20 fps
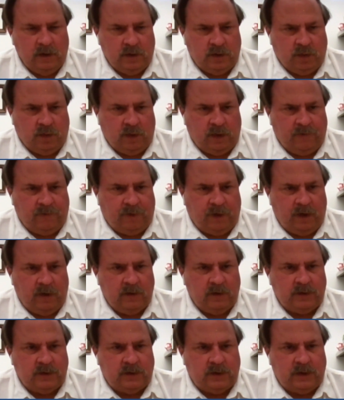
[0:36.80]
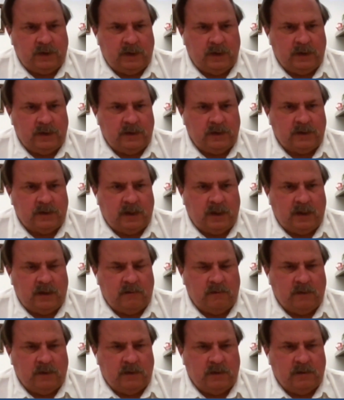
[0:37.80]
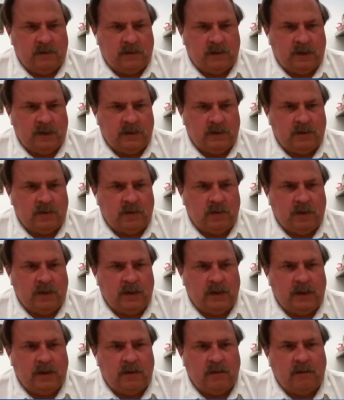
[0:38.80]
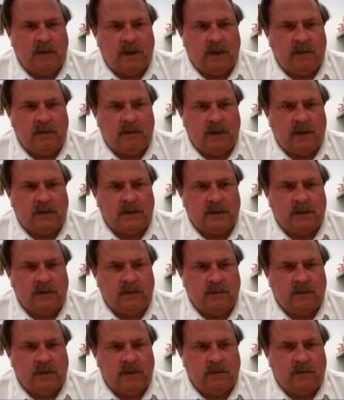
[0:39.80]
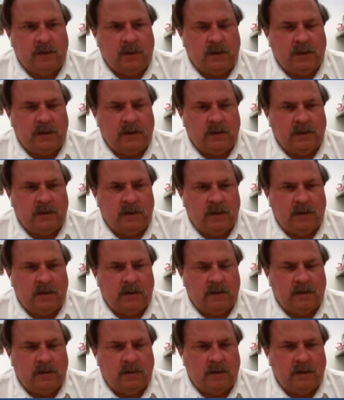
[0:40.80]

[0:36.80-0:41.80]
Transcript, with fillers: 21st and decide whether things are trending in the right direction, whether we can uh,